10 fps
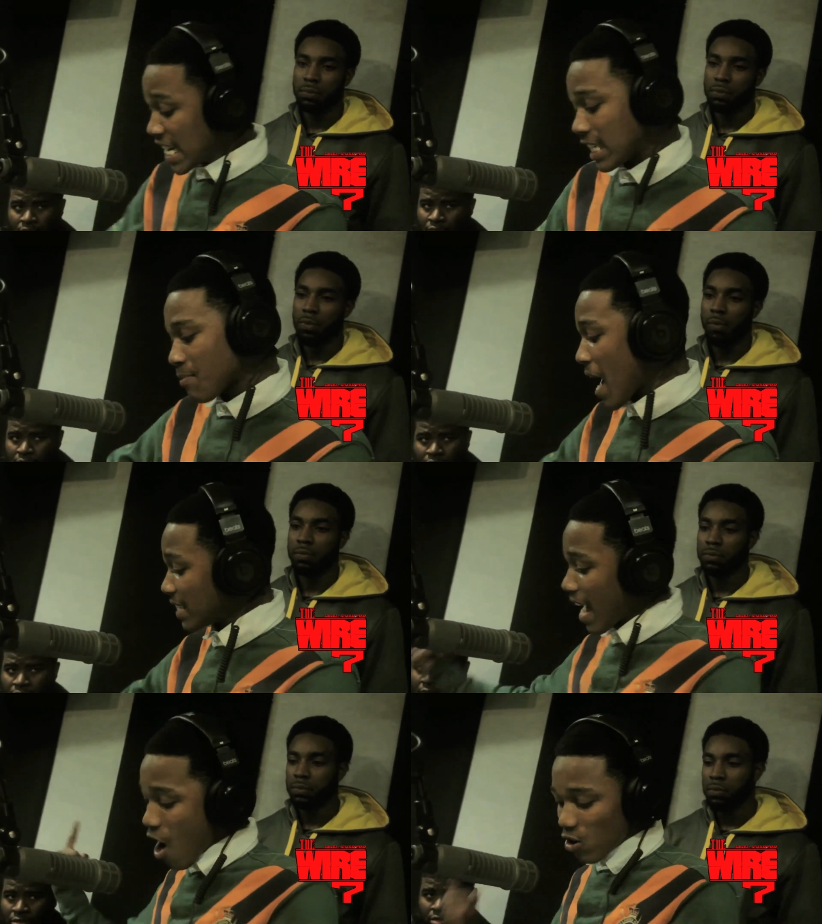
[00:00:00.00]
Speaker 1: Cause my
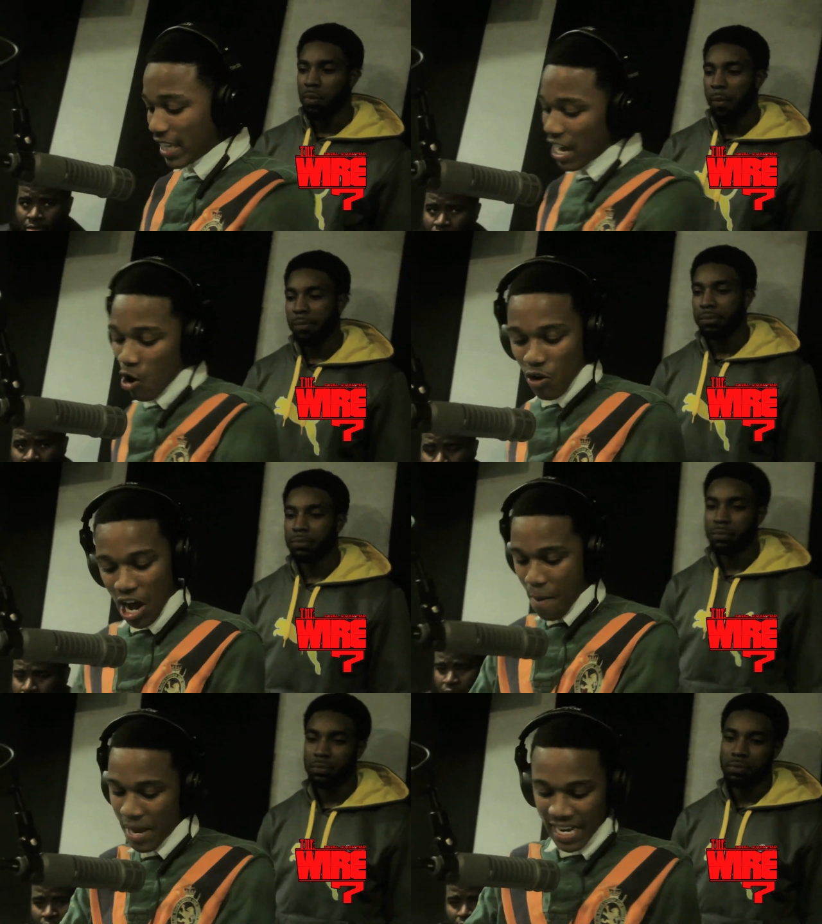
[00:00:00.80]
dog, they gon'
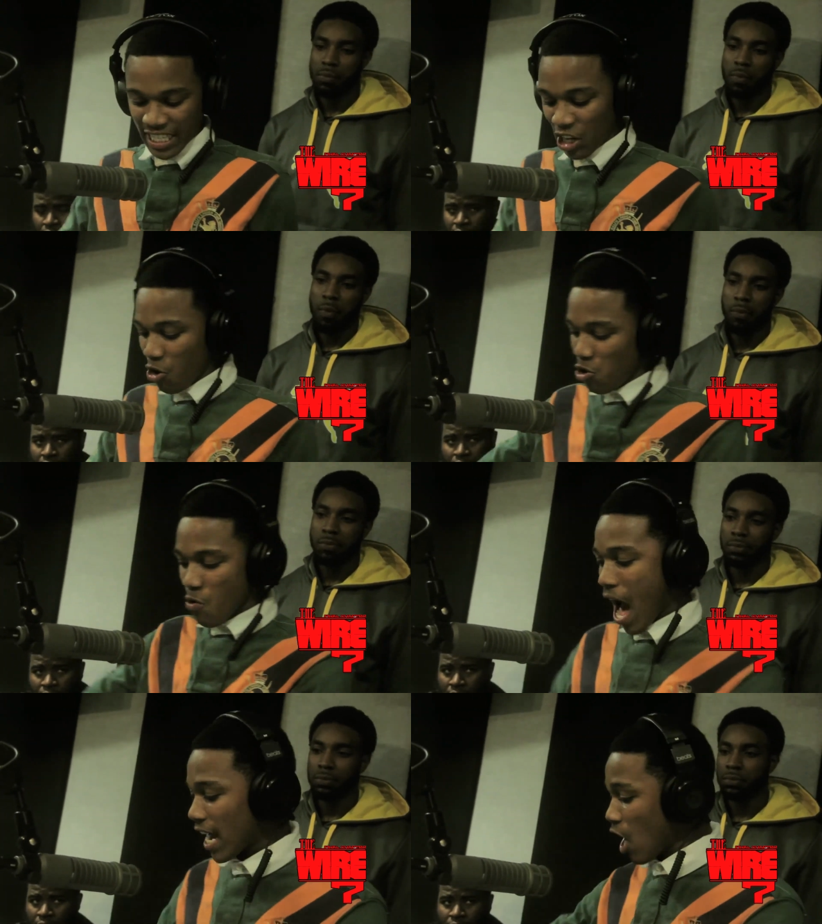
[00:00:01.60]
come in and show
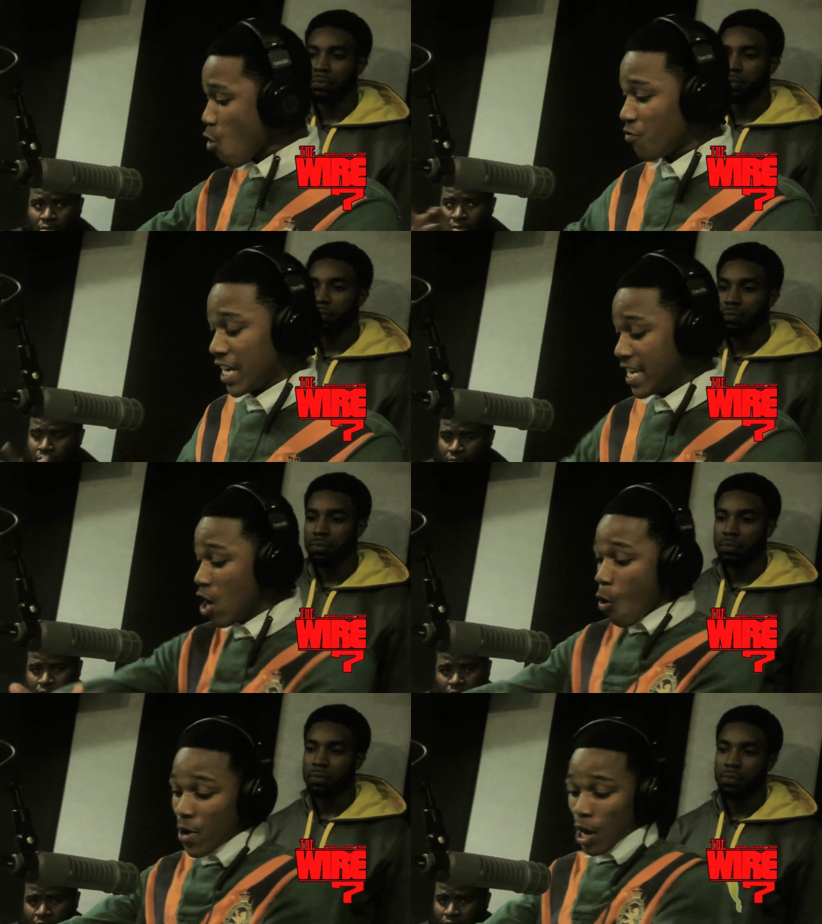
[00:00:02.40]
you how go
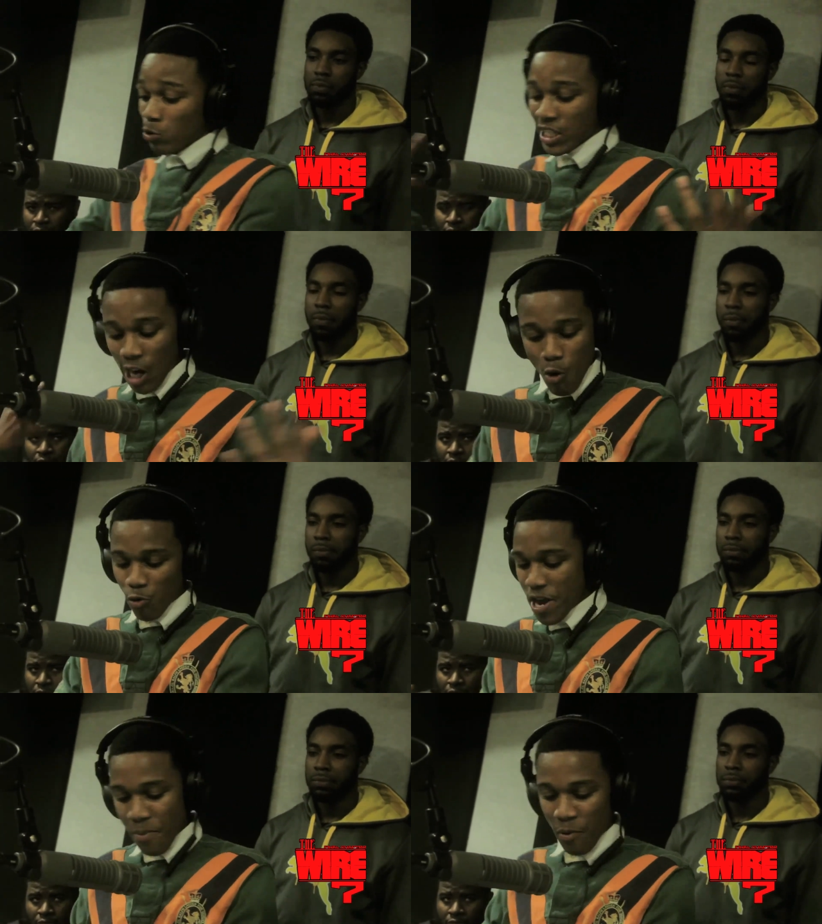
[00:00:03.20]
deep. We gon' slow
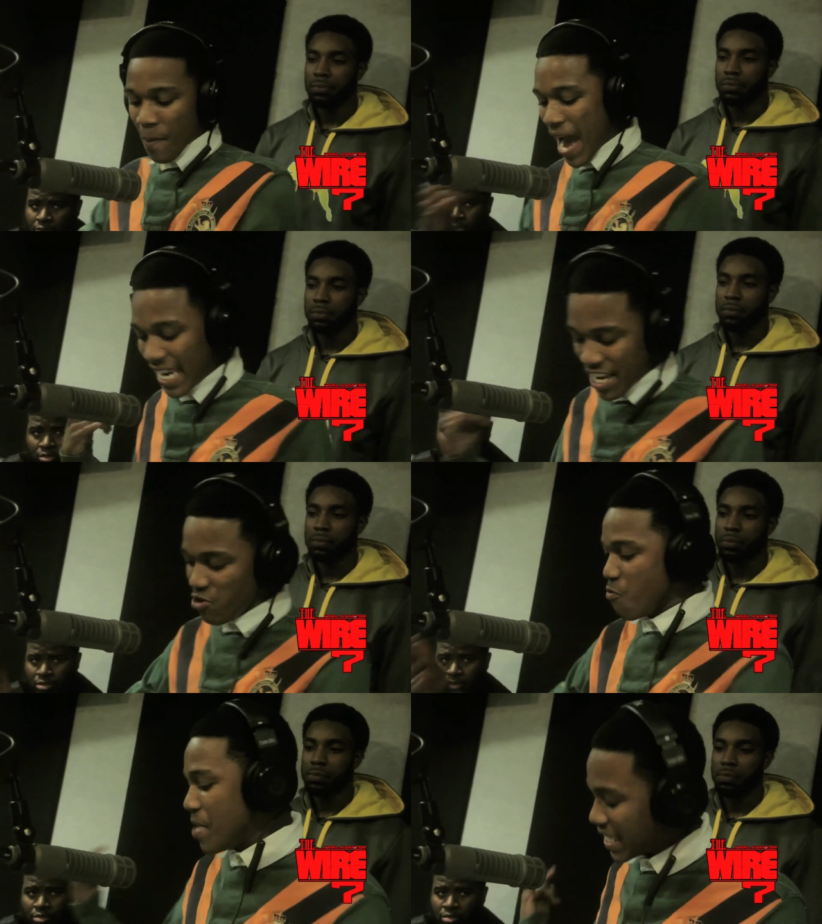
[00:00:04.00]
creepin', we might
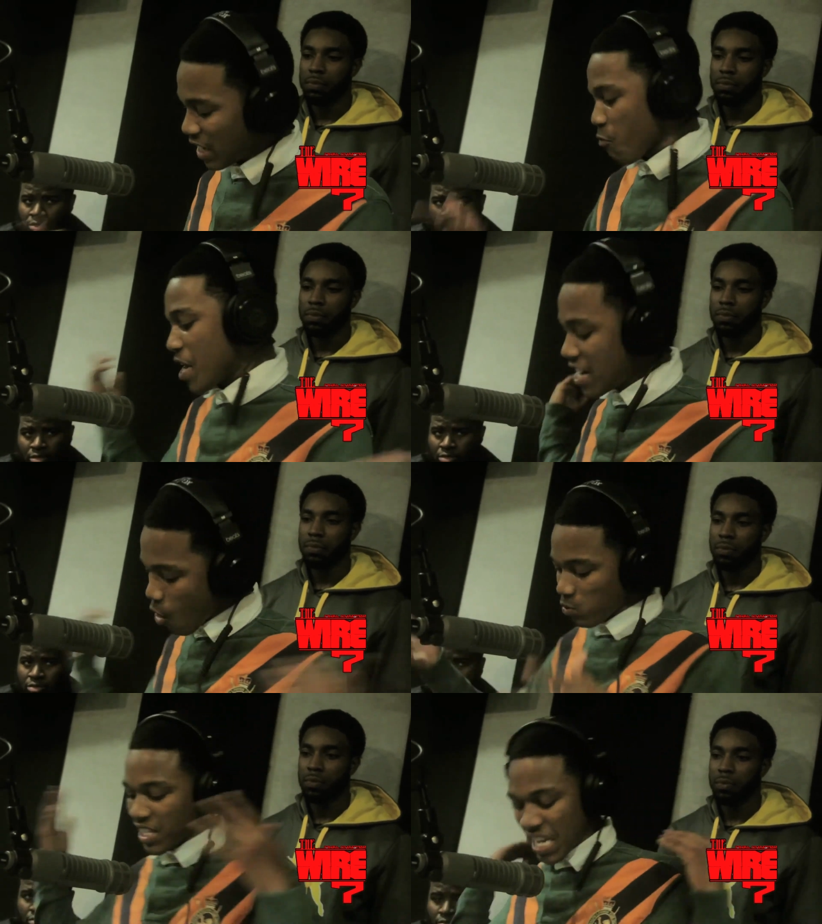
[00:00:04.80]
leave you missing with
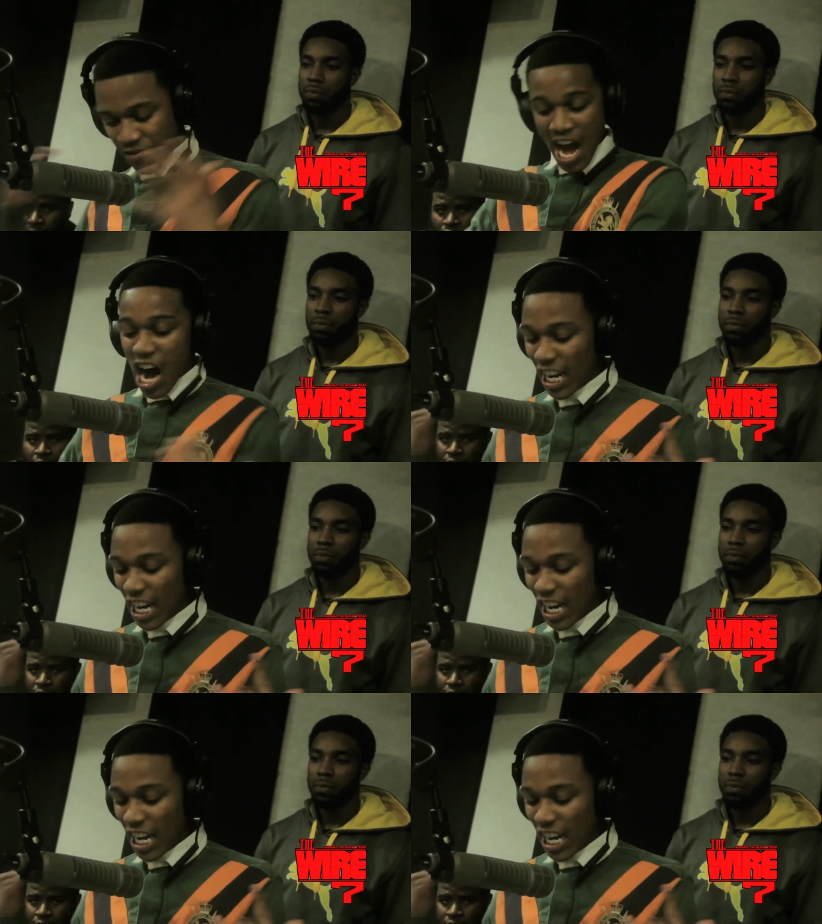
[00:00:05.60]
no teeth.